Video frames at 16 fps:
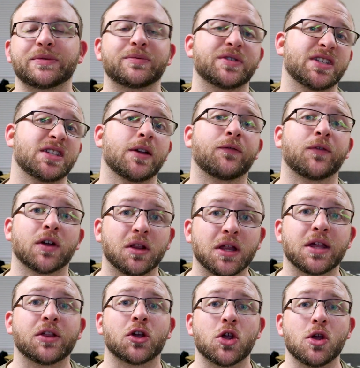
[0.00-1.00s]

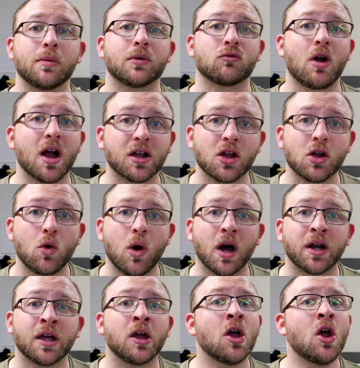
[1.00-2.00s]
specifically the Cuban rock
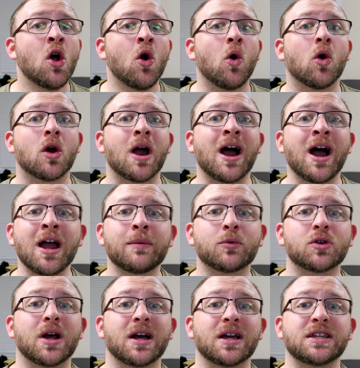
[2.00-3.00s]
iguana or a
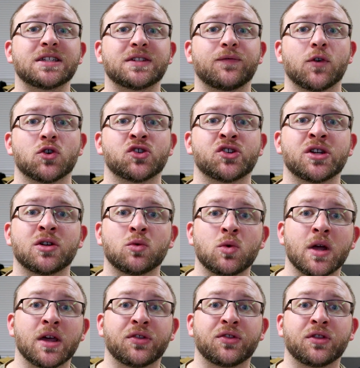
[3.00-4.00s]
hybridized version
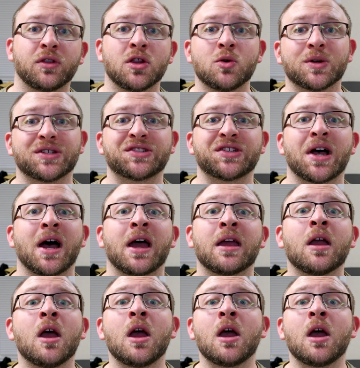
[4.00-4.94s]
with Lewisi.